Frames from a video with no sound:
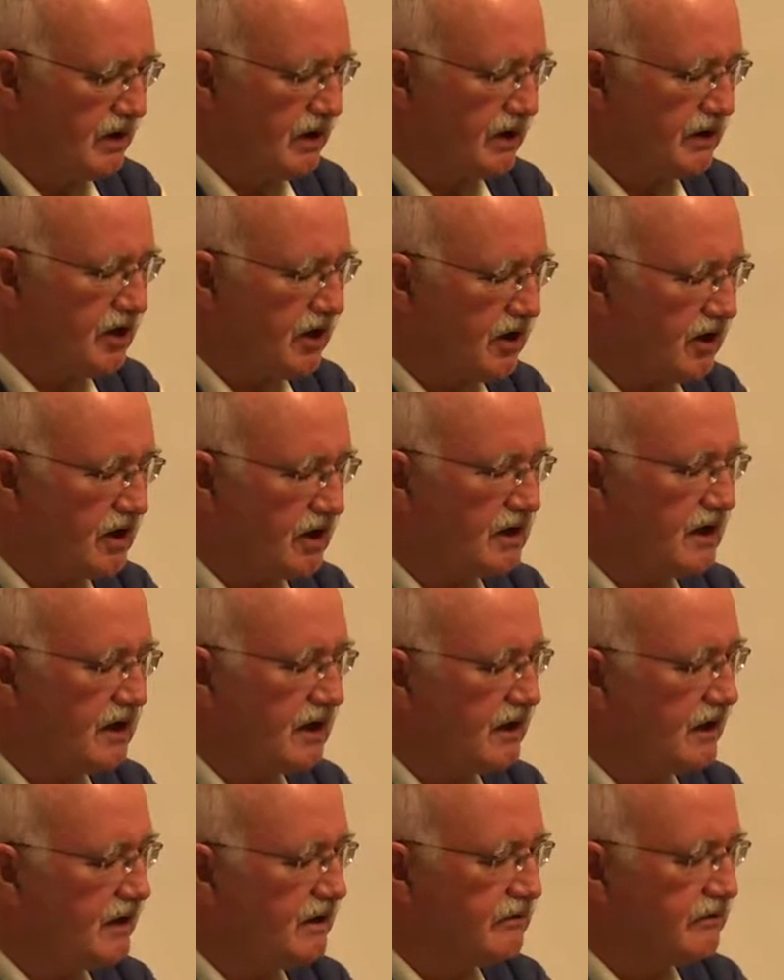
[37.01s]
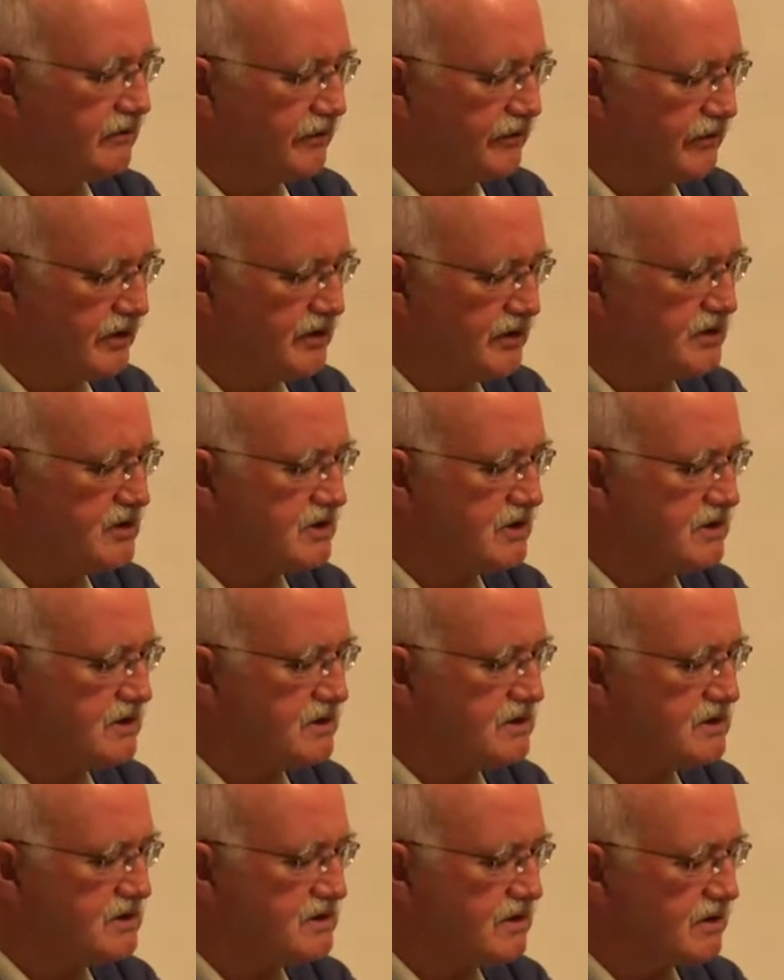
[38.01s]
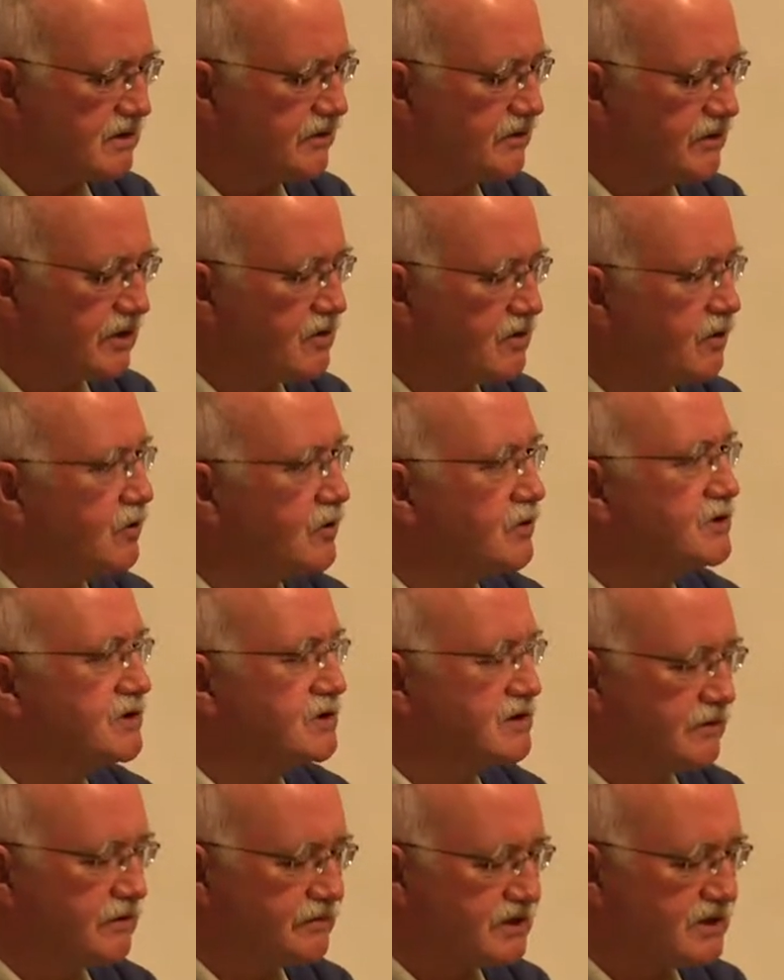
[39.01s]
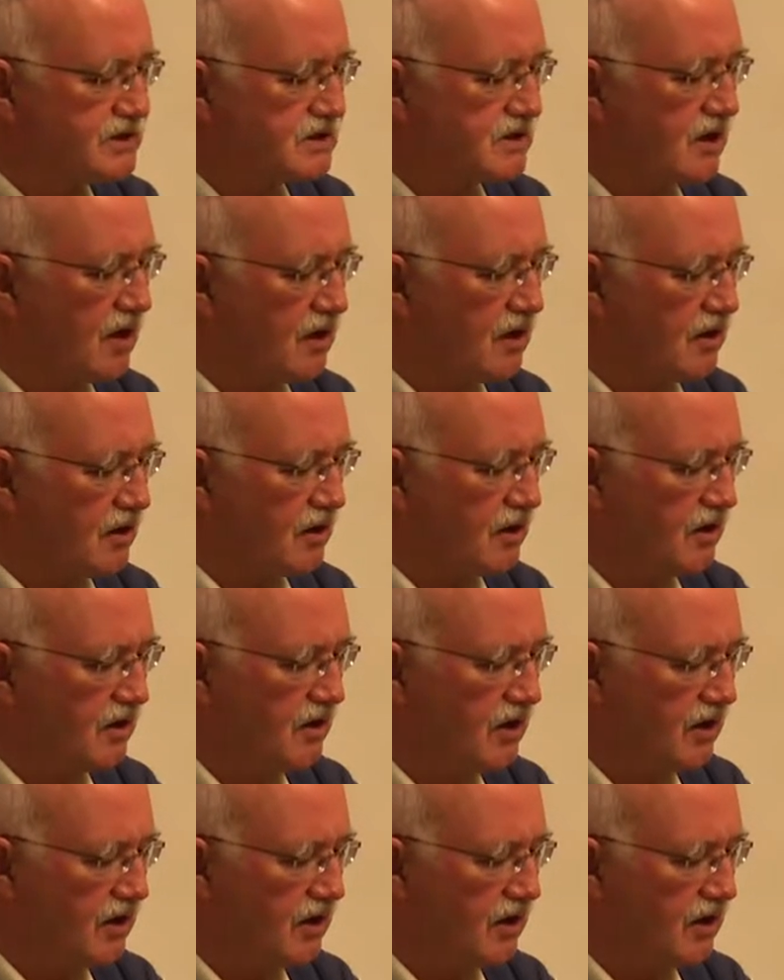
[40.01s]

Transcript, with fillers: It hardly infringes on the course of stock.